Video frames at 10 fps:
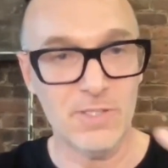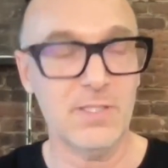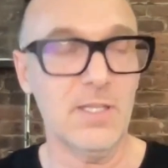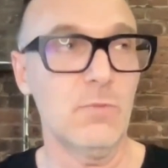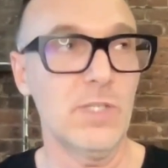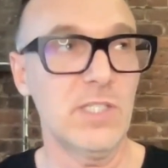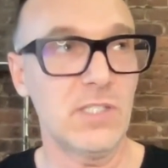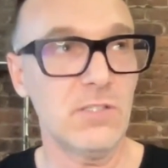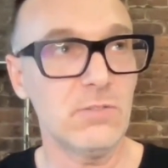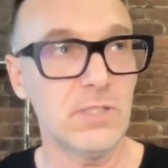it's like we
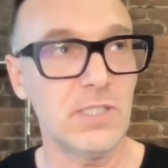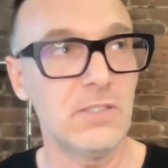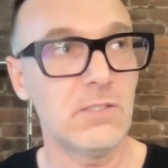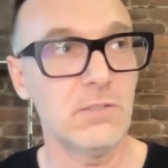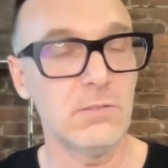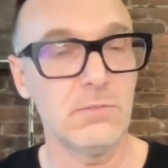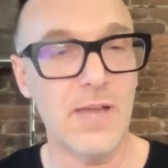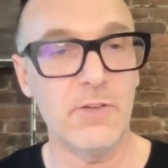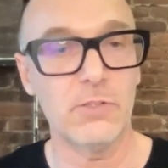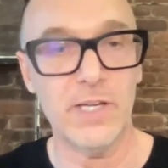still need to
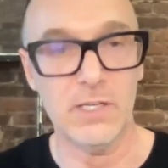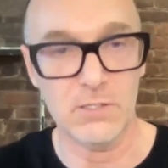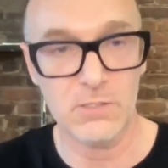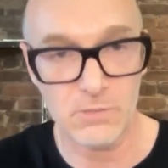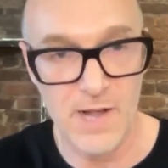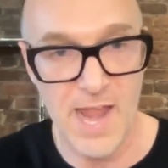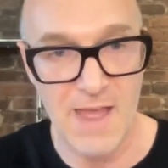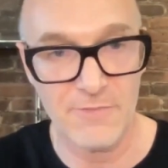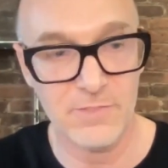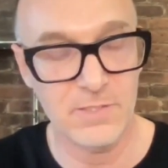have a great
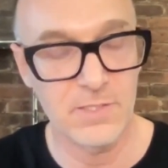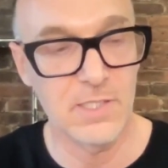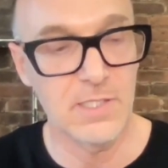craft,